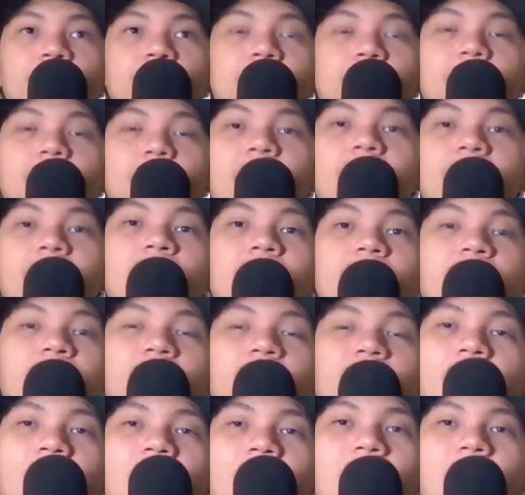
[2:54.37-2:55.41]
they
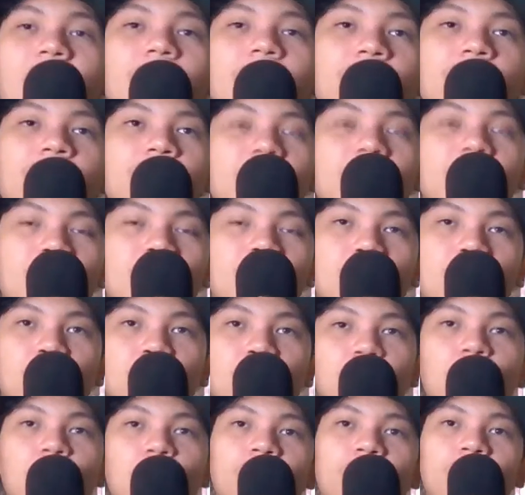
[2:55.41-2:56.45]
have
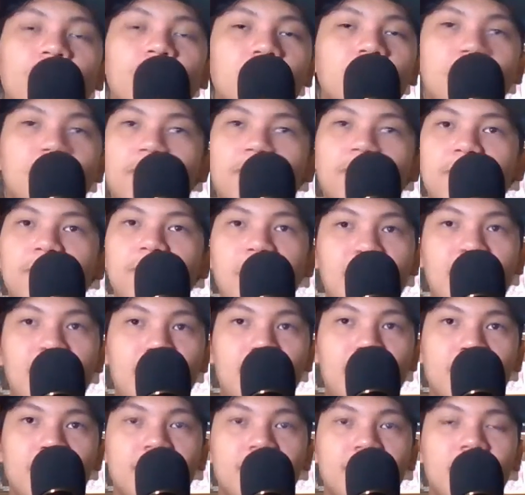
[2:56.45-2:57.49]
improved
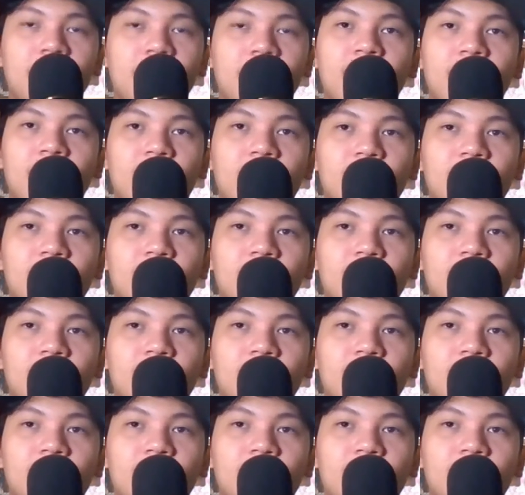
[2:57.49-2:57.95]
players right there.